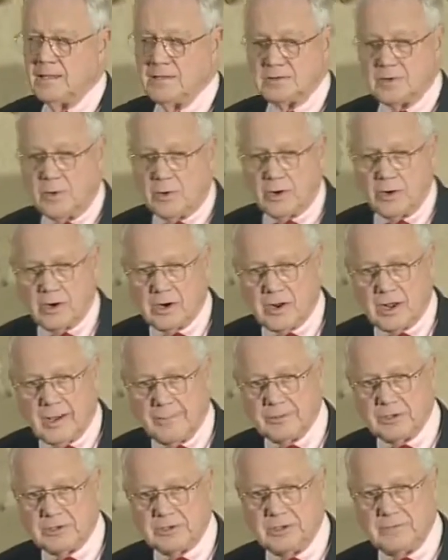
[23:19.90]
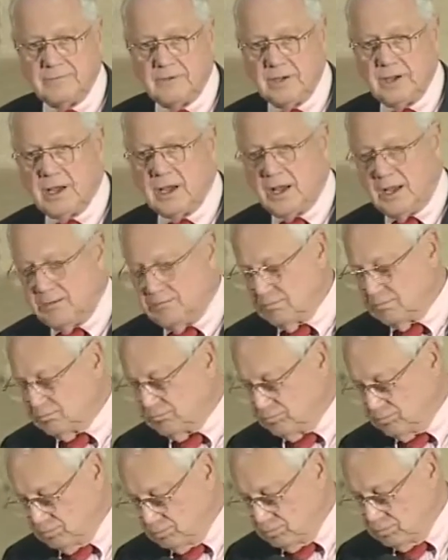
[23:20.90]
So I ordered a copy of the TV guide.
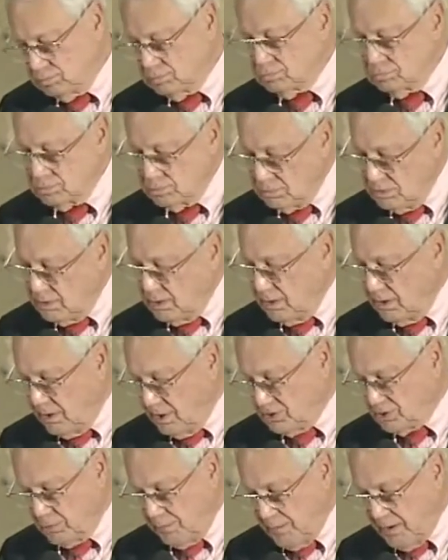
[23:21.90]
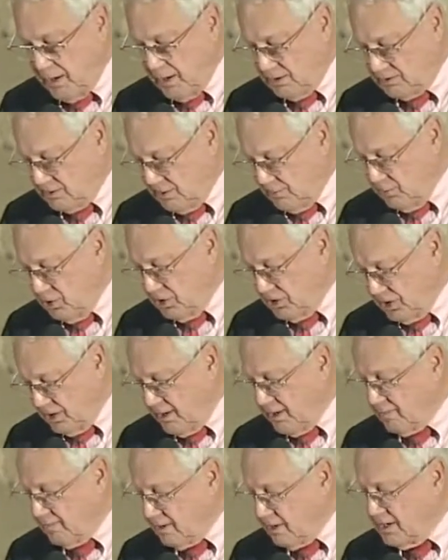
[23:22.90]
Here's a page I'm looking
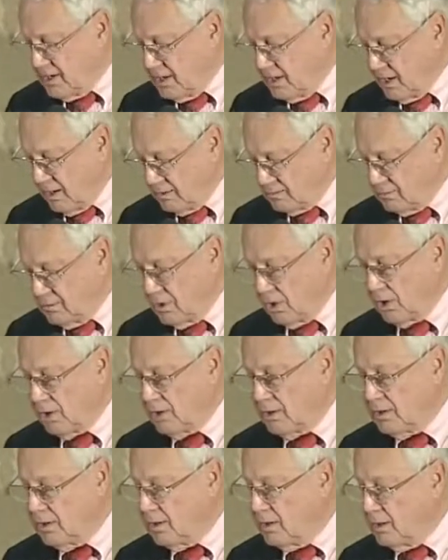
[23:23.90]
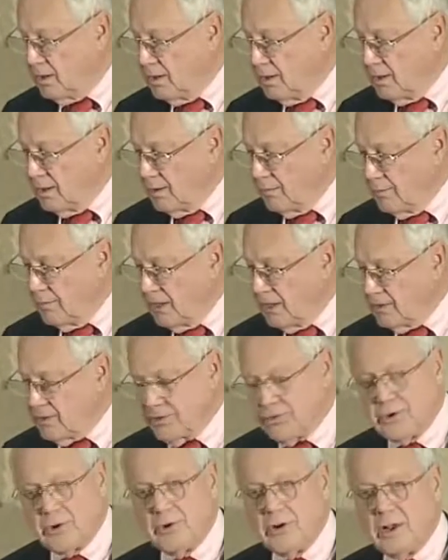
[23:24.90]
at right now on May the
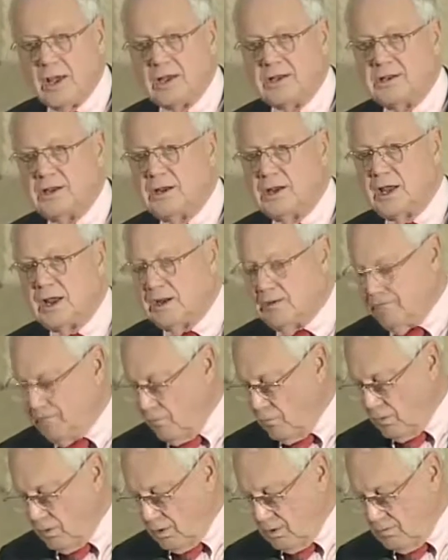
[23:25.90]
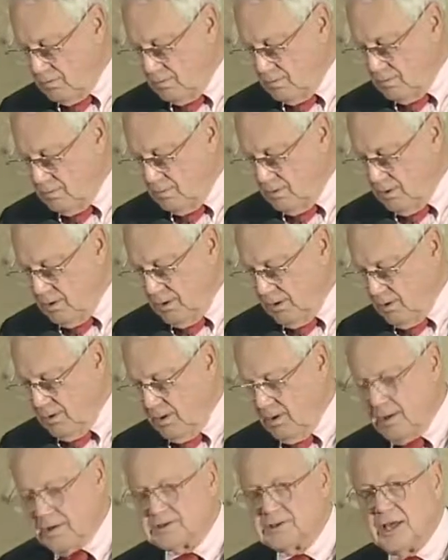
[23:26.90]
3rd, 1994.
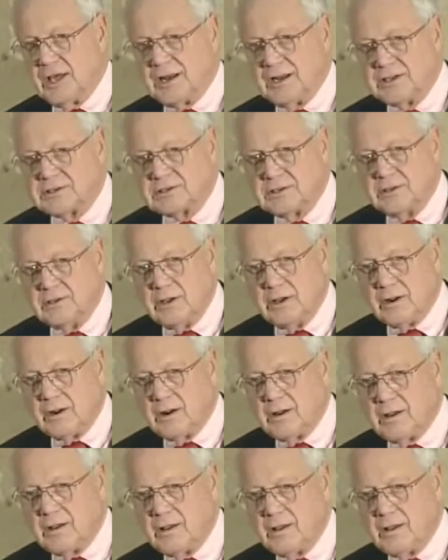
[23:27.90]
It's not listed there.